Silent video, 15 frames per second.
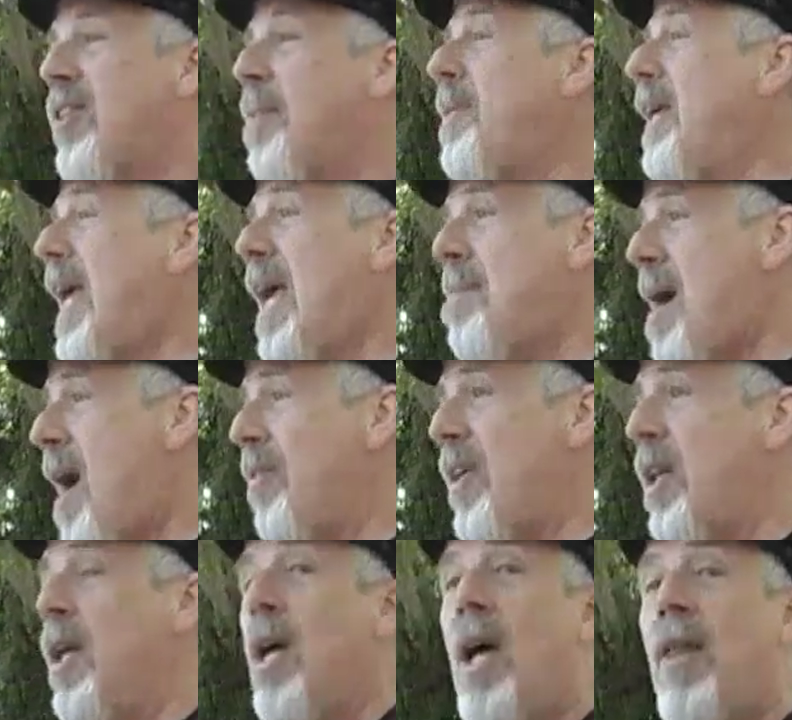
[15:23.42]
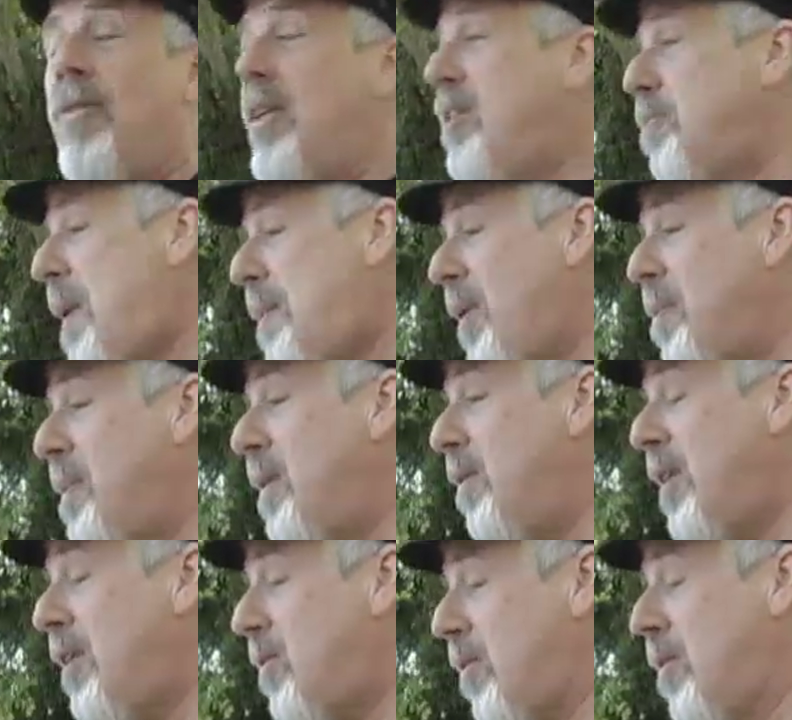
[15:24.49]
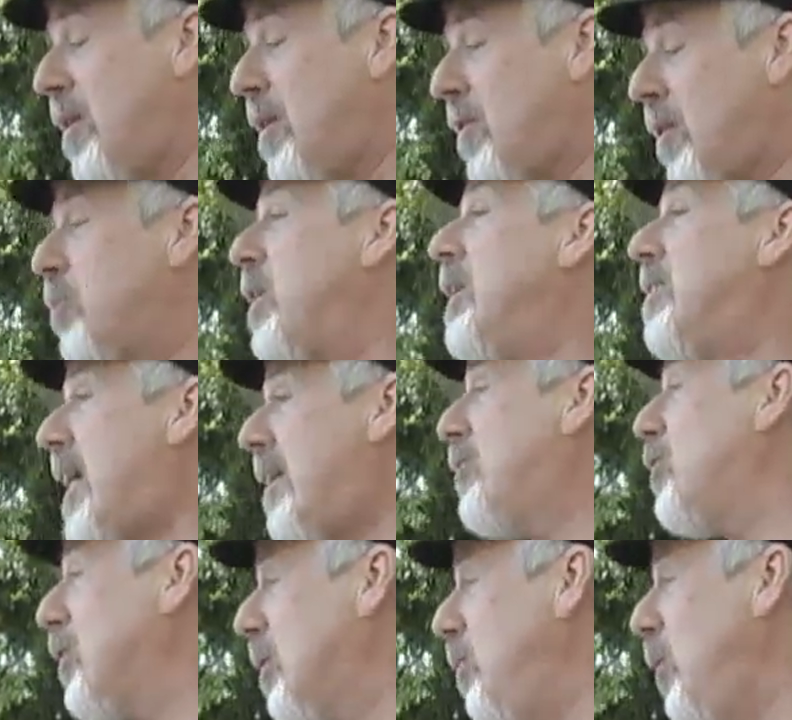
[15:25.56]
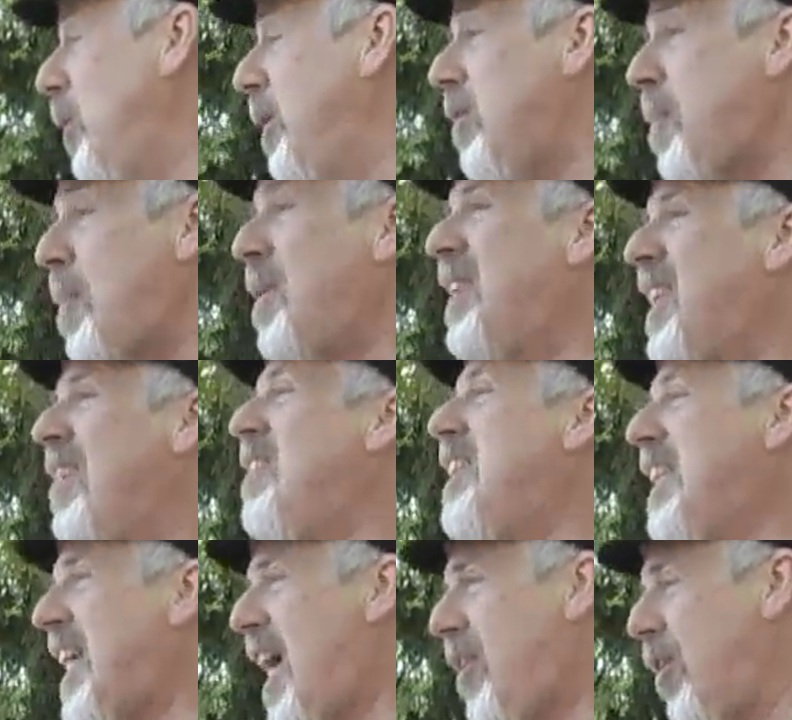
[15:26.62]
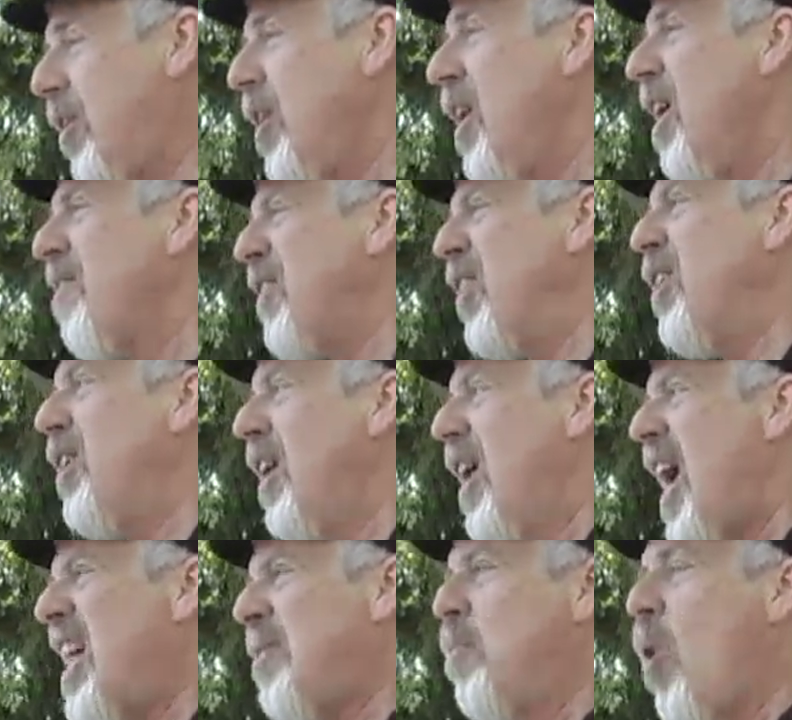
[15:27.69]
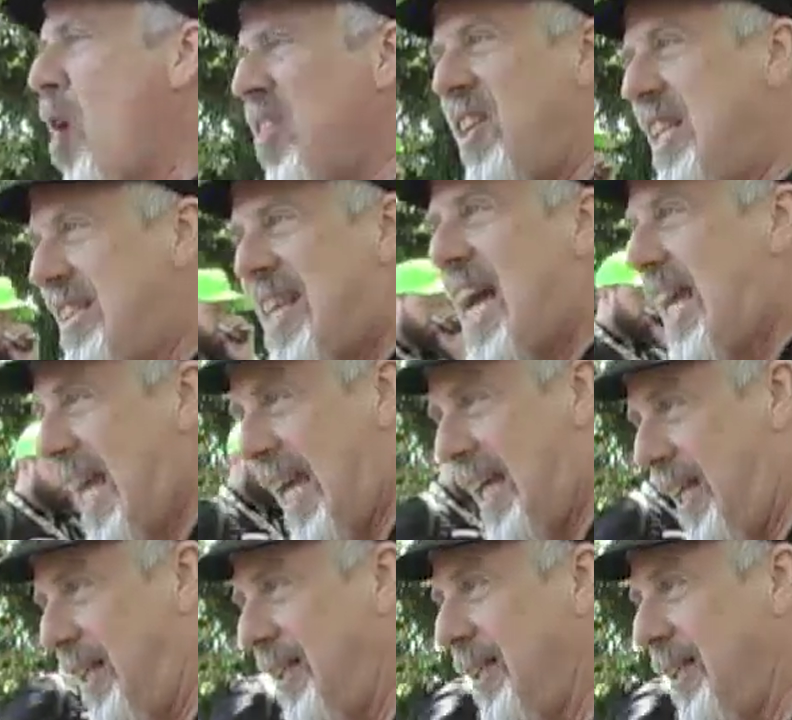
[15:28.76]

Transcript: something came out that these people have been, this, this was an intentional community, these people have been living together for a, more than a decade.